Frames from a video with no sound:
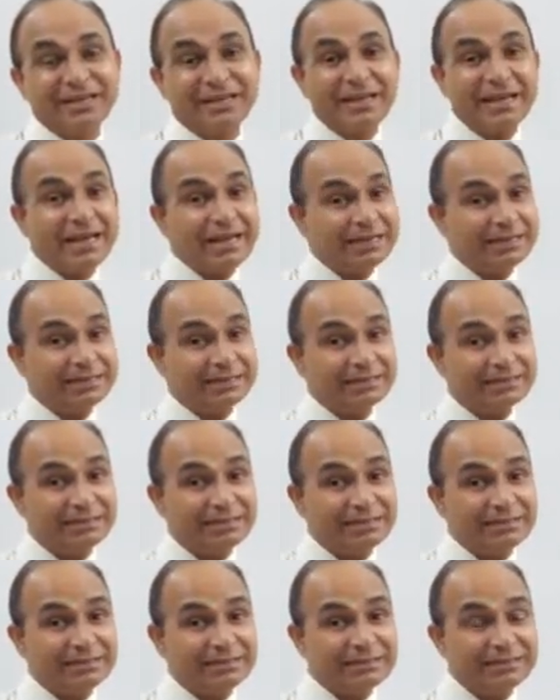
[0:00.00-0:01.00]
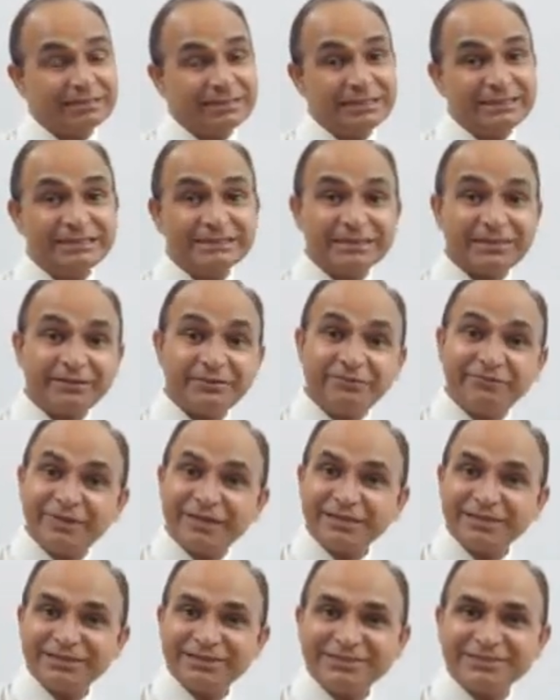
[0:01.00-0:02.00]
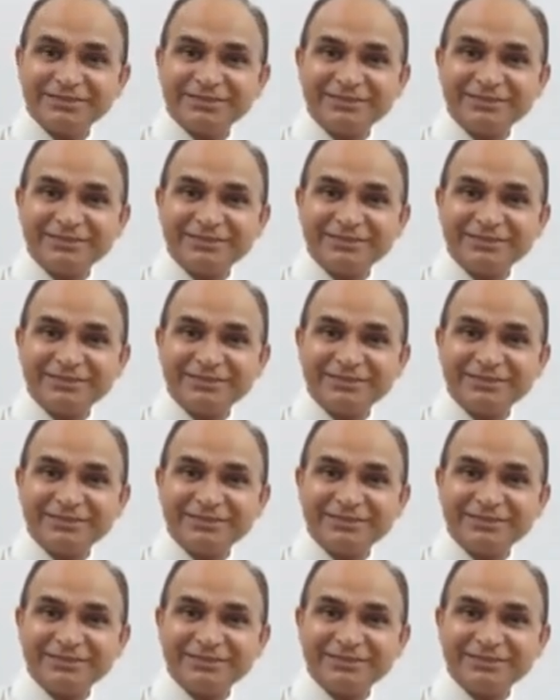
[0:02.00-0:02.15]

and these affect